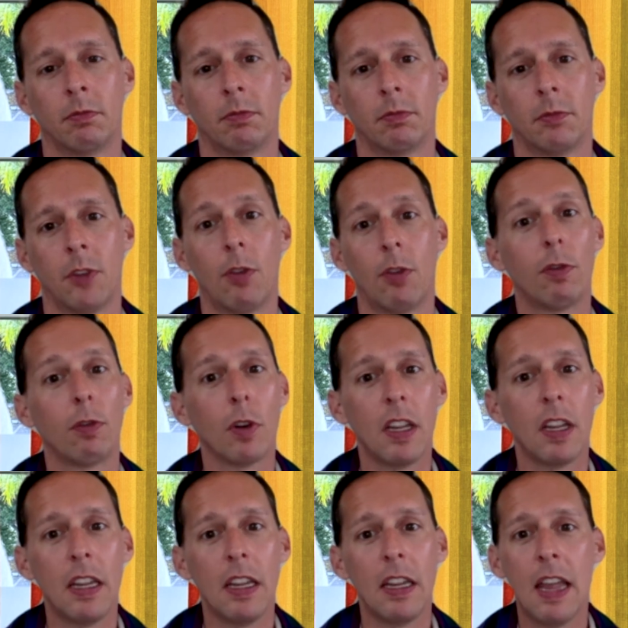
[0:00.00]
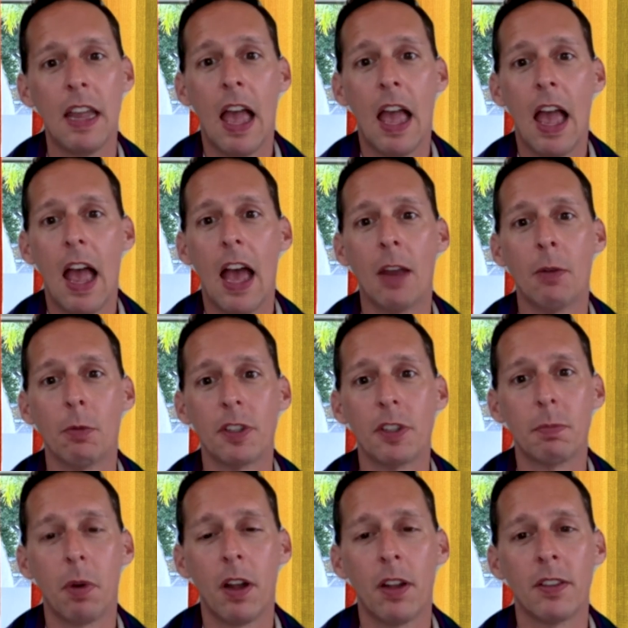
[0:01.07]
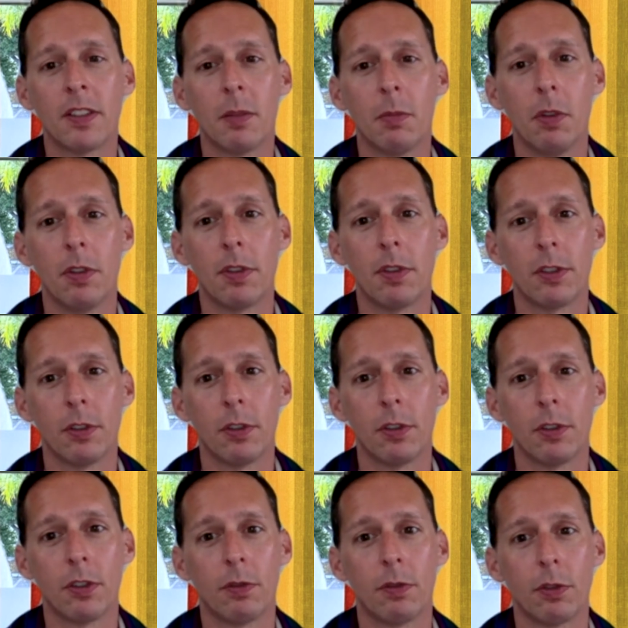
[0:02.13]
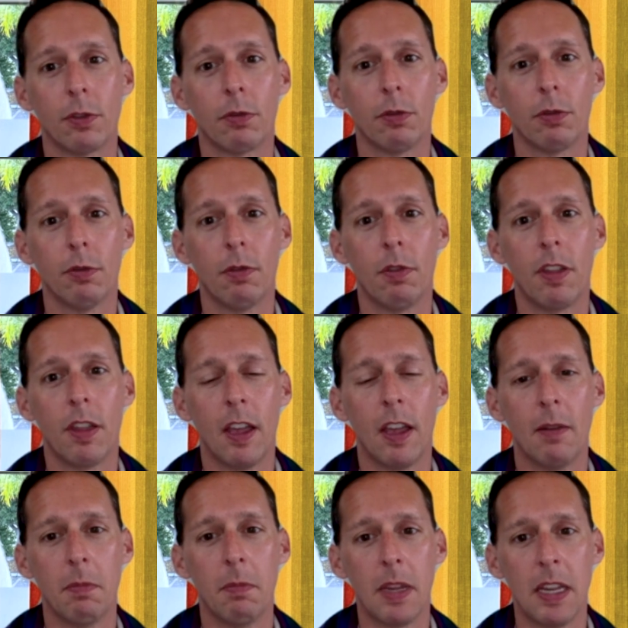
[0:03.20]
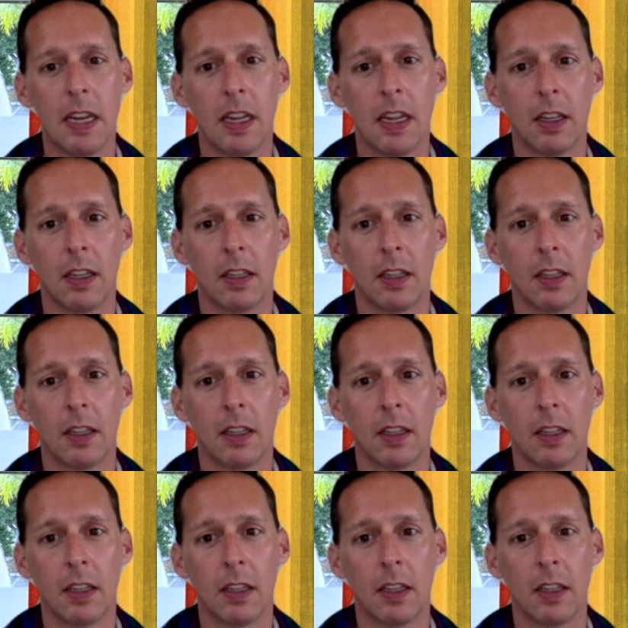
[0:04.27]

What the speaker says: A free and responsible search for truth and meaning.